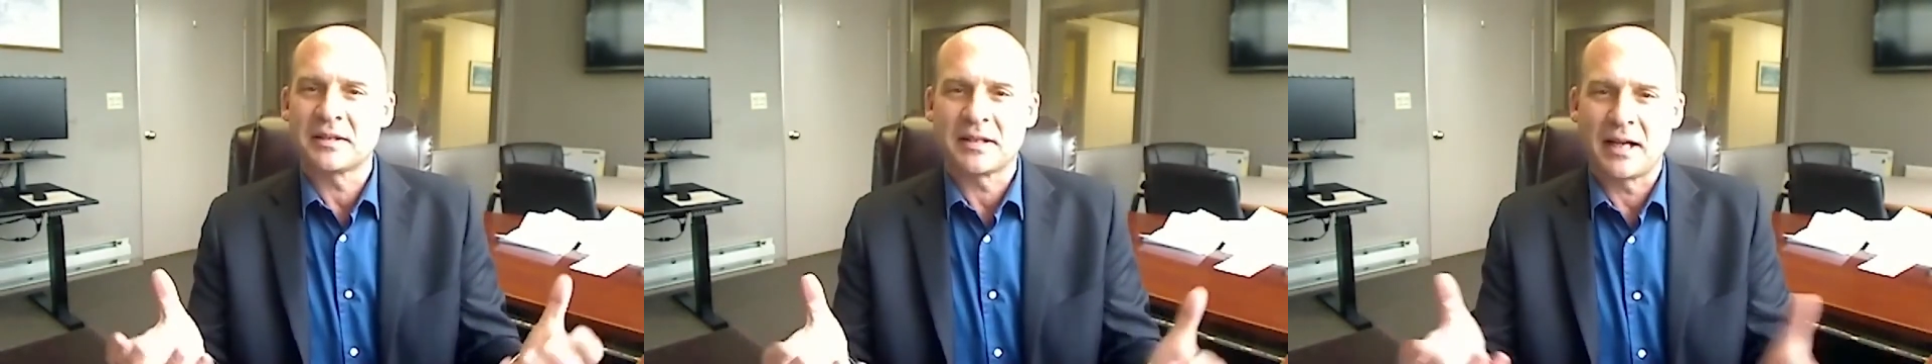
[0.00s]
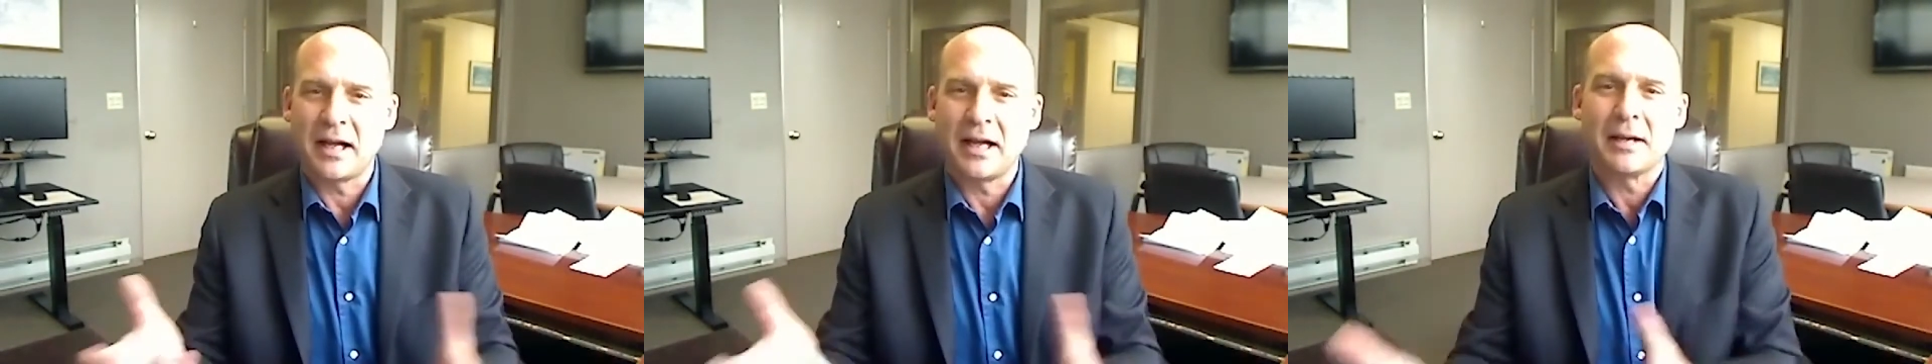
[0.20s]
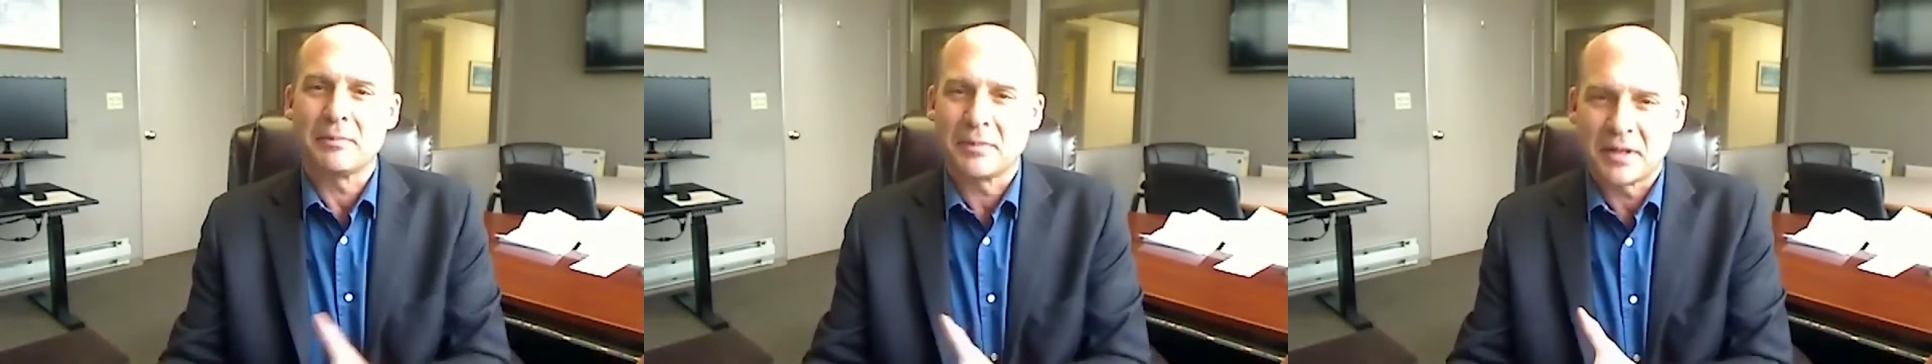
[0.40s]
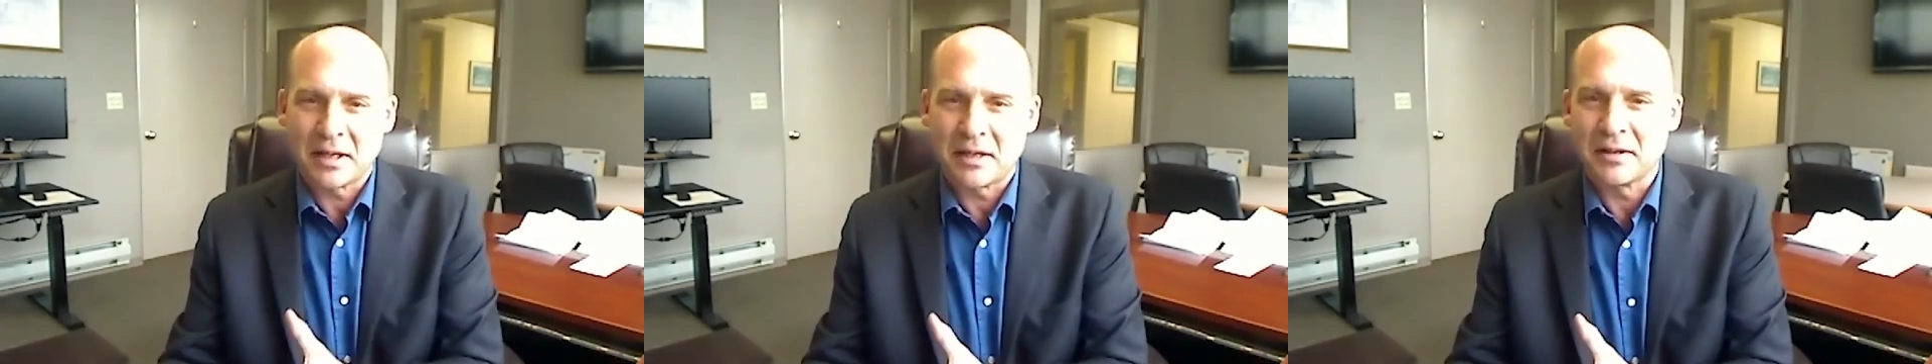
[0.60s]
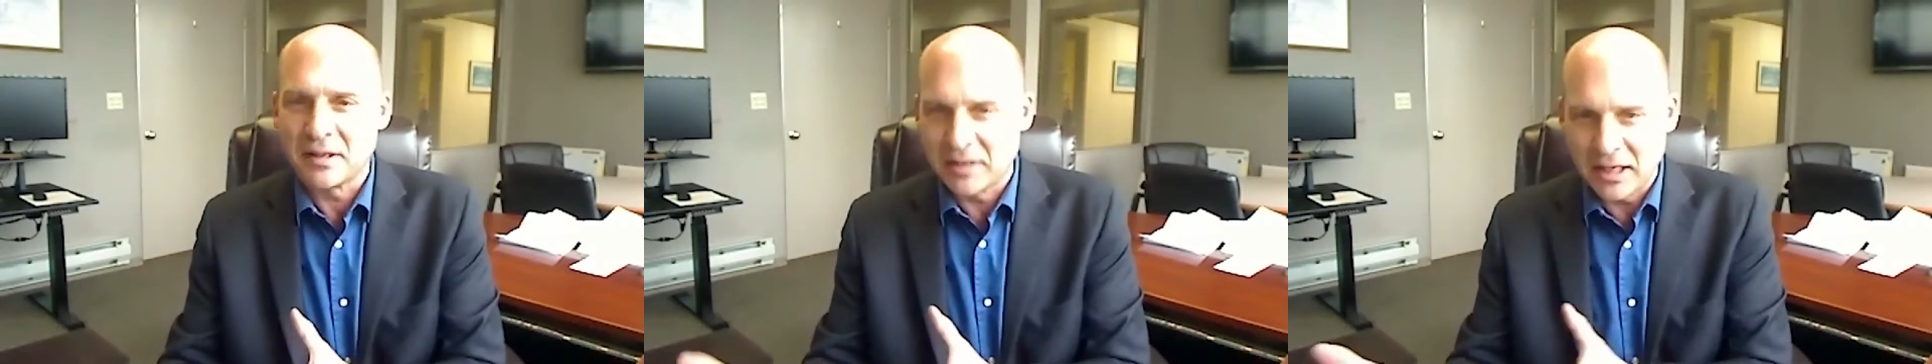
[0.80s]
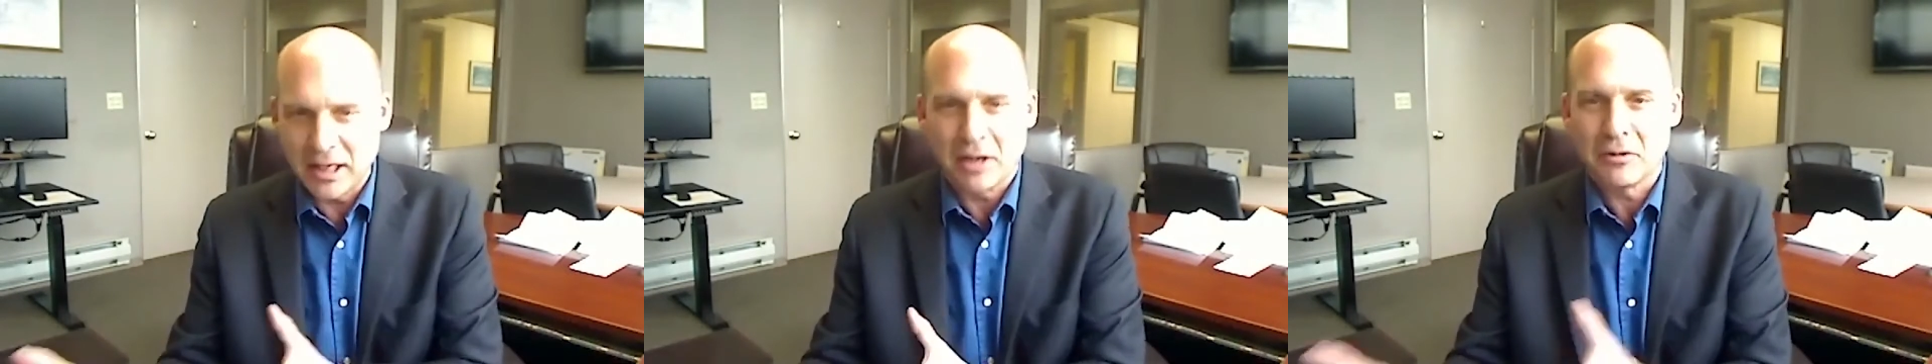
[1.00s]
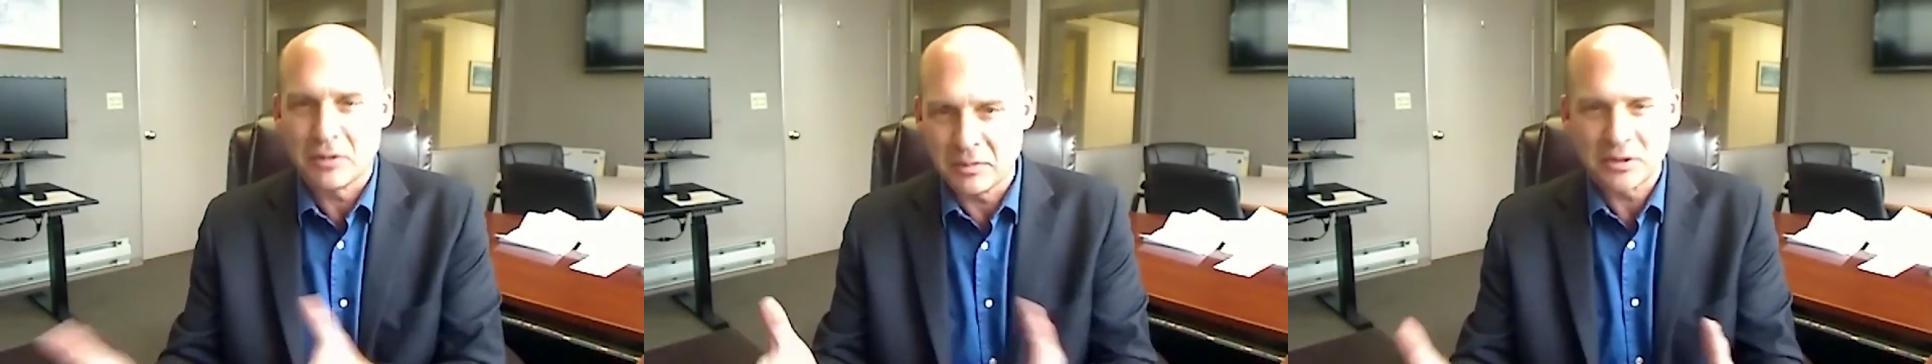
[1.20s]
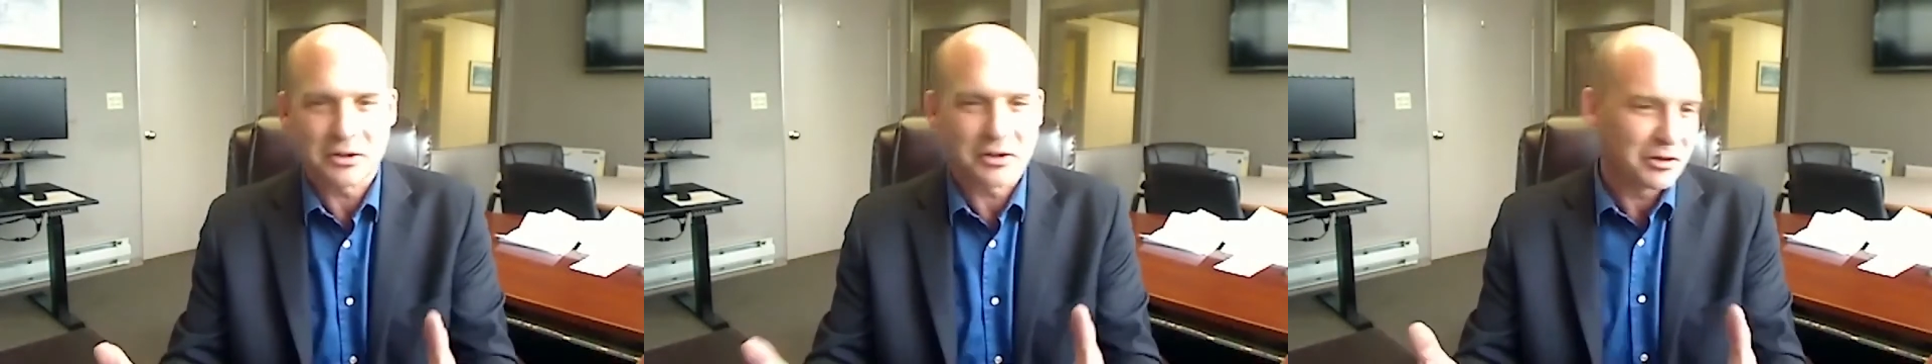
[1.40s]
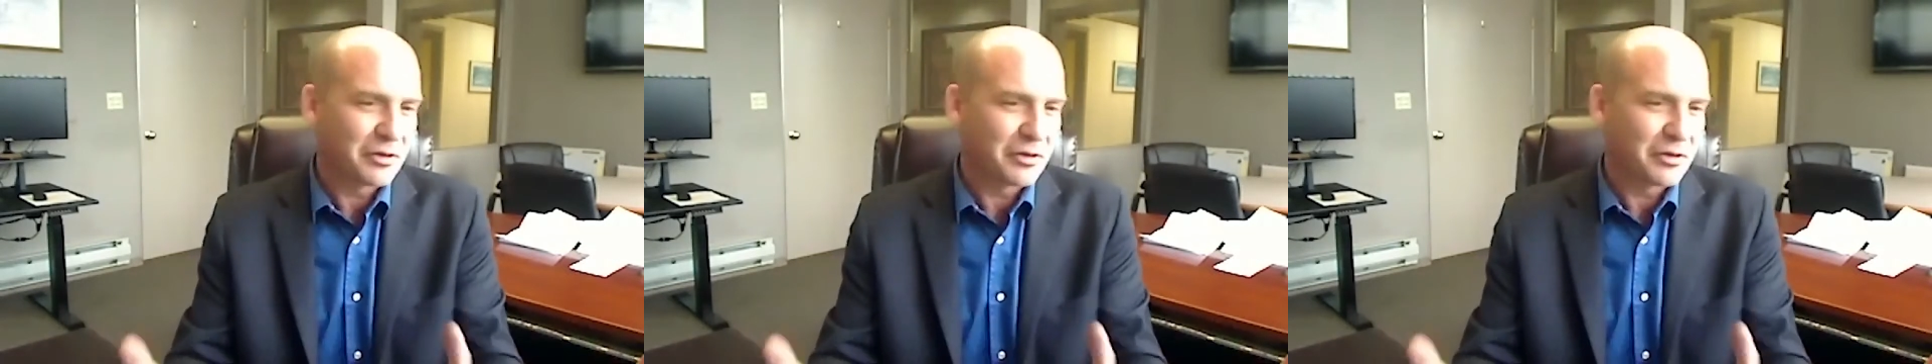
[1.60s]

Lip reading: time telling the other Mr.